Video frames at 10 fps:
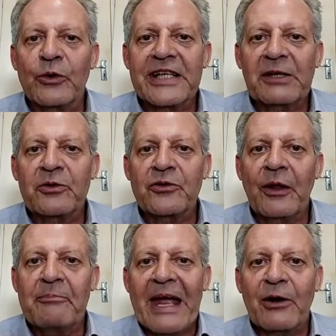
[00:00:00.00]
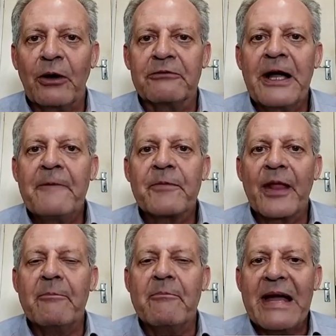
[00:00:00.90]
that was on the back of the
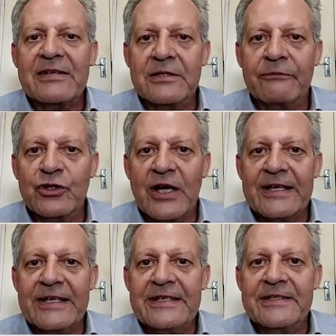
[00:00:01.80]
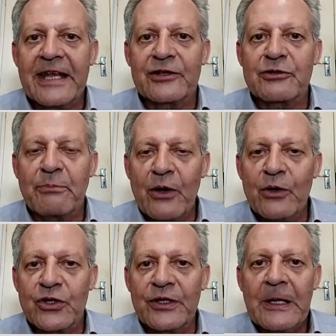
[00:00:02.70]
massive Chinese
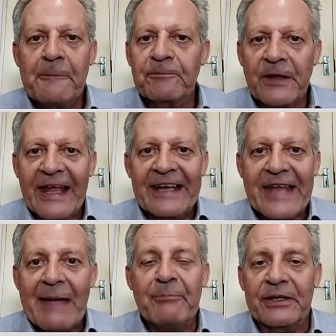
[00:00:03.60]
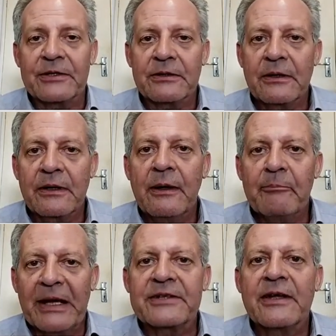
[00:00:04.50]
explosion. That's happened.
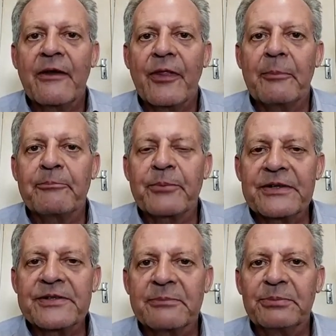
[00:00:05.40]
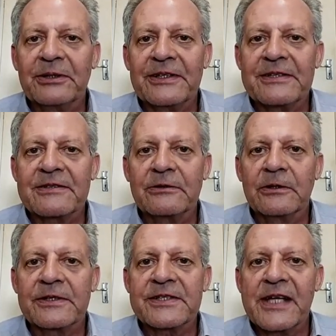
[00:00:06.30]
But the principle is still the
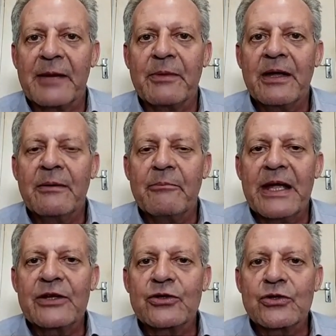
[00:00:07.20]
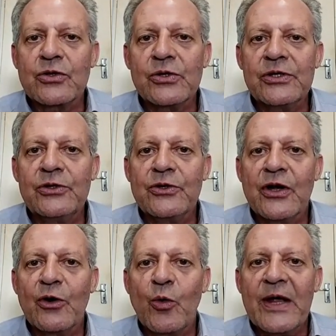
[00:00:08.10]
same. Make sure you
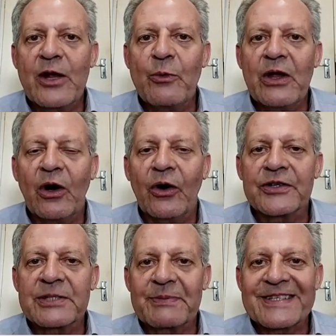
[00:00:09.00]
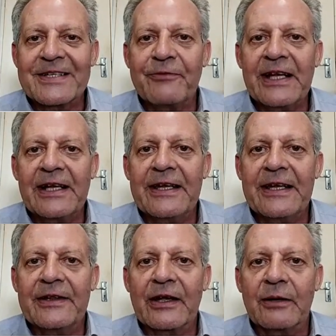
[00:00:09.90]
know where we are specifically in
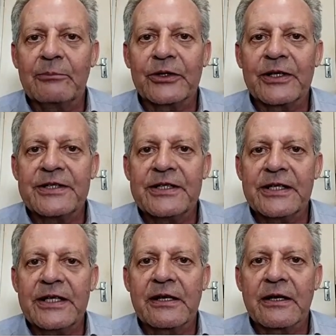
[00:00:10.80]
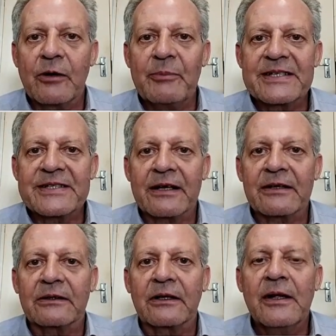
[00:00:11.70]
the commodity and economic
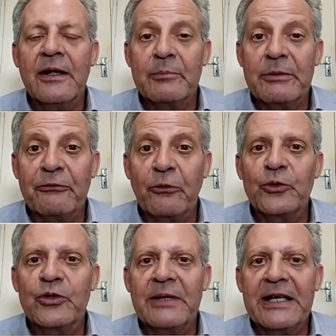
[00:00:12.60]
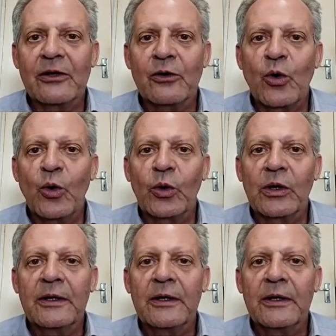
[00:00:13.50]
cycle before you make a call